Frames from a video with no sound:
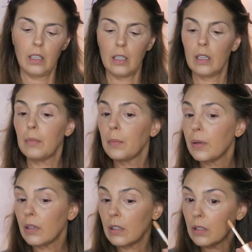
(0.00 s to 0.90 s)
And I'm going to
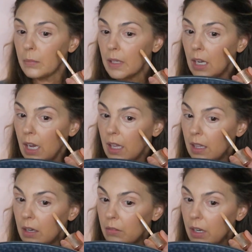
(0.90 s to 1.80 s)
put a little bit of
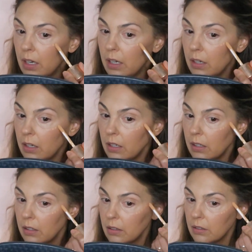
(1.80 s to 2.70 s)
highlight right
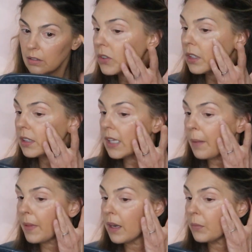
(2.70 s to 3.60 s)
here. We're just going to
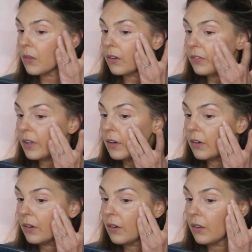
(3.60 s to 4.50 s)
tap that in with our
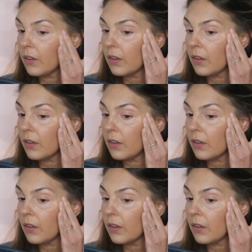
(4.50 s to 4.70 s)
finger.